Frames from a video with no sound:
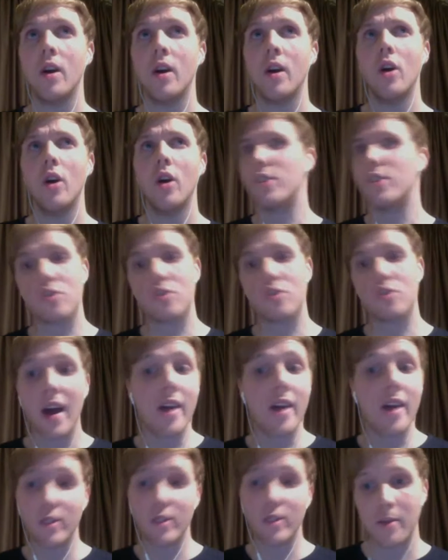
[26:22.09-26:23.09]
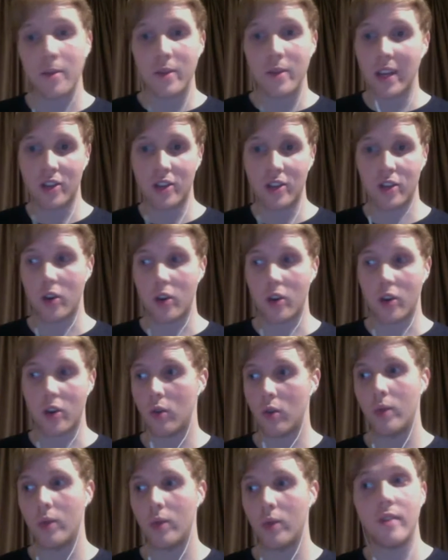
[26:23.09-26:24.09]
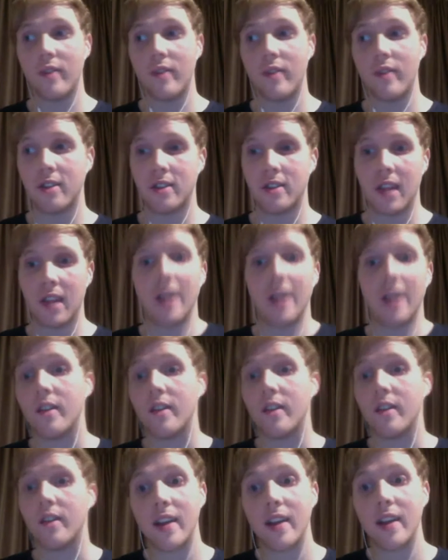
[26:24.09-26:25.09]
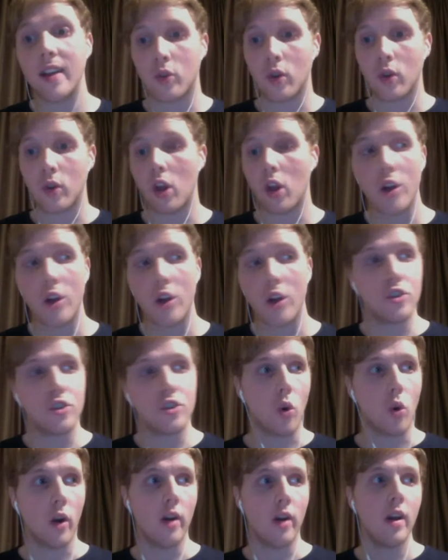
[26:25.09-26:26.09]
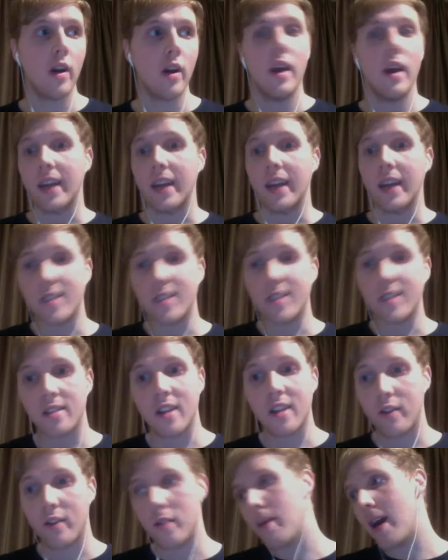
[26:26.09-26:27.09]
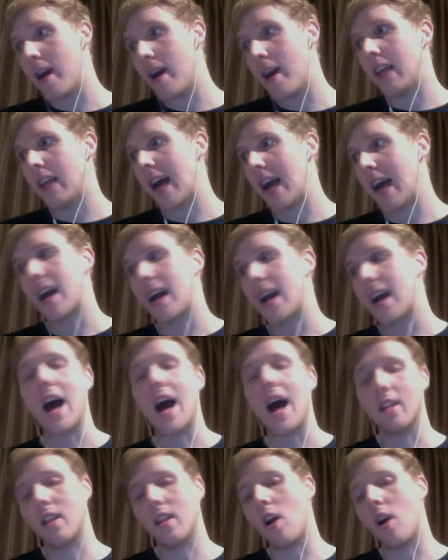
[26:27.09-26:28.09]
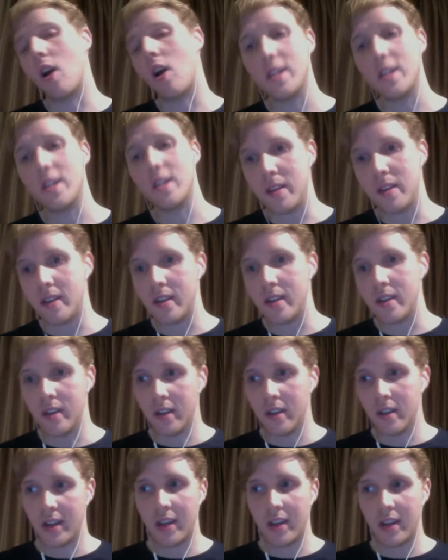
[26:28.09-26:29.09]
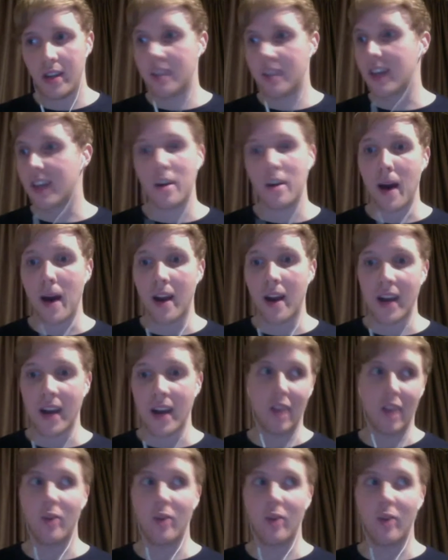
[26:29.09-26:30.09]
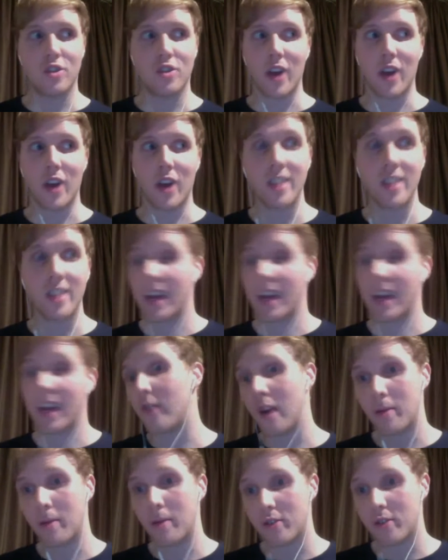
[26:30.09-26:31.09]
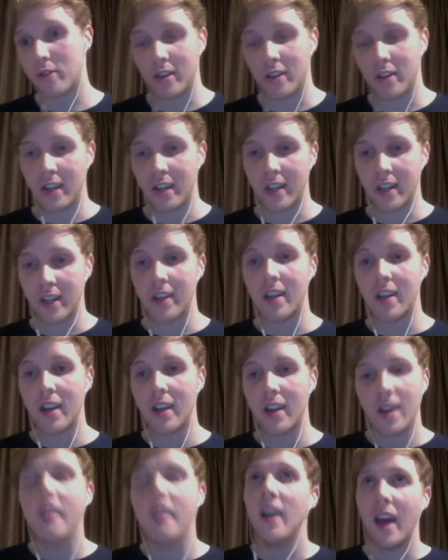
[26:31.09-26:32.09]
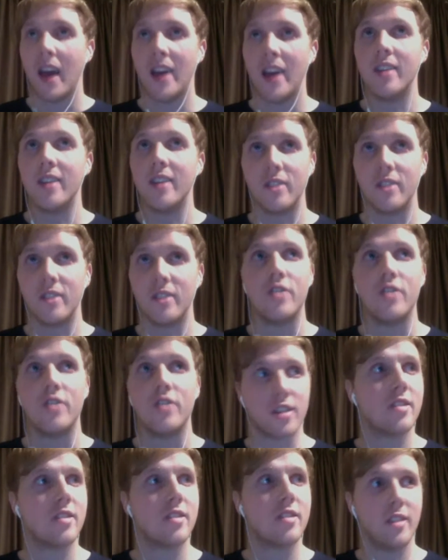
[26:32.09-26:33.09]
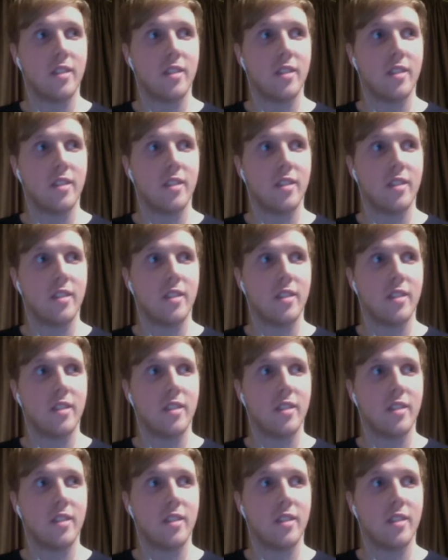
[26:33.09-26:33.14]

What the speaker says: Which is why every time we get invited to like an event or a launch or get sent stuff in the mail, like I'll always be excited about it, and I'll always try and take every opportunity and just